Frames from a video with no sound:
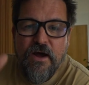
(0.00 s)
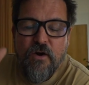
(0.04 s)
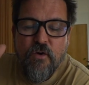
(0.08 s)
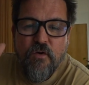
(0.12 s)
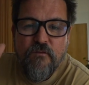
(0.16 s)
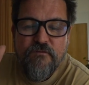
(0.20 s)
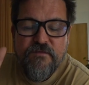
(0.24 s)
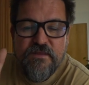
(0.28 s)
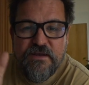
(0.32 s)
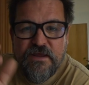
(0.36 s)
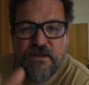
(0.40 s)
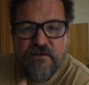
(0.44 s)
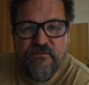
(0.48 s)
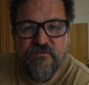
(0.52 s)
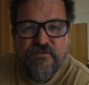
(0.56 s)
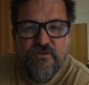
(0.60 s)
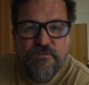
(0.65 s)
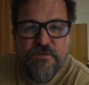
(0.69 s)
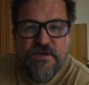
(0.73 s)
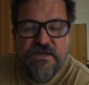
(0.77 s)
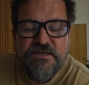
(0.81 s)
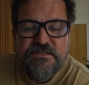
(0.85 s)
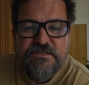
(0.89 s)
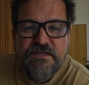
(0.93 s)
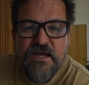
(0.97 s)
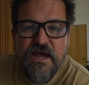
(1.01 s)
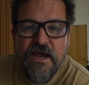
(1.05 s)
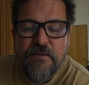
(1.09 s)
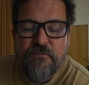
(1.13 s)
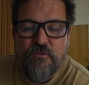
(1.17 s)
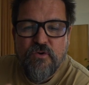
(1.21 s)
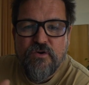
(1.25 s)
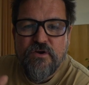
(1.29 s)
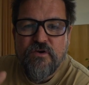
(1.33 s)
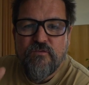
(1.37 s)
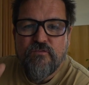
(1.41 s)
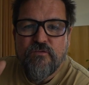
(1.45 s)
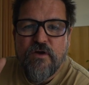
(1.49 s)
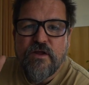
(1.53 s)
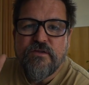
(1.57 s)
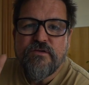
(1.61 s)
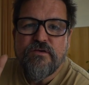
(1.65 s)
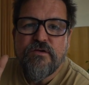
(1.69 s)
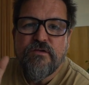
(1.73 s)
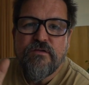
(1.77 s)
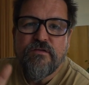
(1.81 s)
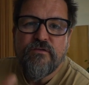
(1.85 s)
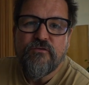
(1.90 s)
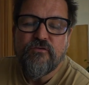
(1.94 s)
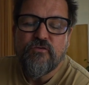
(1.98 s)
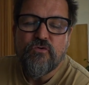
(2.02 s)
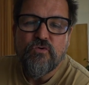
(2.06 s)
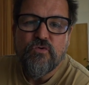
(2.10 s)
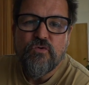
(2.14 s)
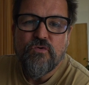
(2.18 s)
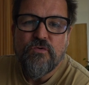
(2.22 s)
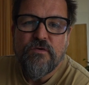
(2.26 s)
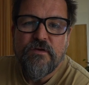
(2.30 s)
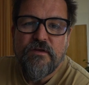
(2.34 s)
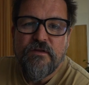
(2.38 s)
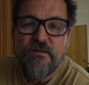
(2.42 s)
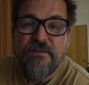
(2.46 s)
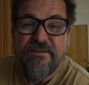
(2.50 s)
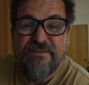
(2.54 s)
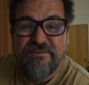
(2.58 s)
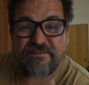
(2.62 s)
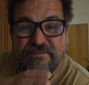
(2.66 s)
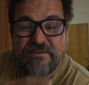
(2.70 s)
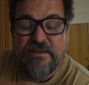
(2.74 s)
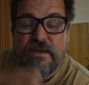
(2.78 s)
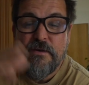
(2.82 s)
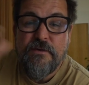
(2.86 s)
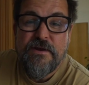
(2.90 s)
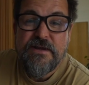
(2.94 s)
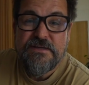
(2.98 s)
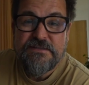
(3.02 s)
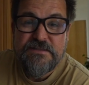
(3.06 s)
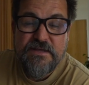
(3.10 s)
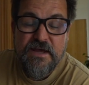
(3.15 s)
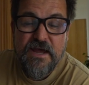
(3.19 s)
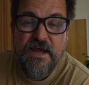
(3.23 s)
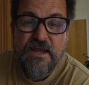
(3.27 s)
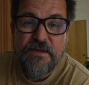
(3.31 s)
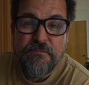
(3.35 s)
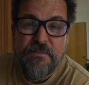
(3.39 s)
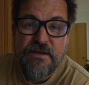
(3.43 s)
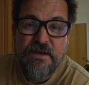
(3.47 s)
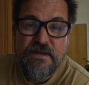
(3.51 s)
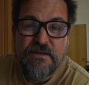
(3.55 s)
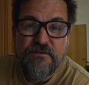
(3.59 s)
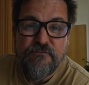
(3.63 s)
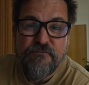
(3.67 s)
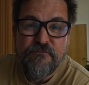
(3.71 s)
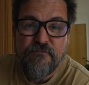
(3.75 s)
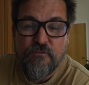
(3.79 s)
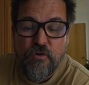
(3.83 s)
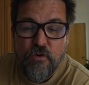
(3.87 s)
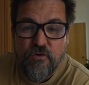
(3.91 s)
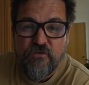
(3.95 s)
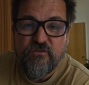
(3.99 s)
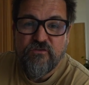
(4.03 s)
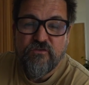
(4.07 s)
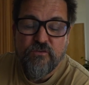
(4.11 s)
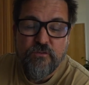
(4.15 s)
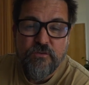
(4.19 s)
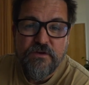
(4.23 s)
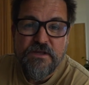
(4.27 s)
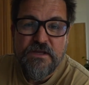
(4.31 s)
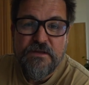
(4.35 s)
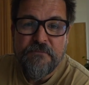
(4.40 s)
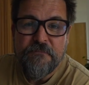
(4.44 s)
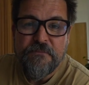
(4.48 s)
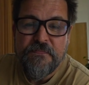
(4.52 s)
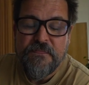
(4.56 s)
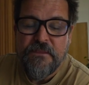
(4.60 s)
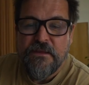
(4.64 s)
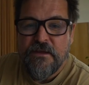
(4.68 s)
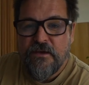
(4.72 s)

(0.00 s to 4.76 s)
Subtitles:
over the next few weeks, I'm going to run you through the series that I made for Sony,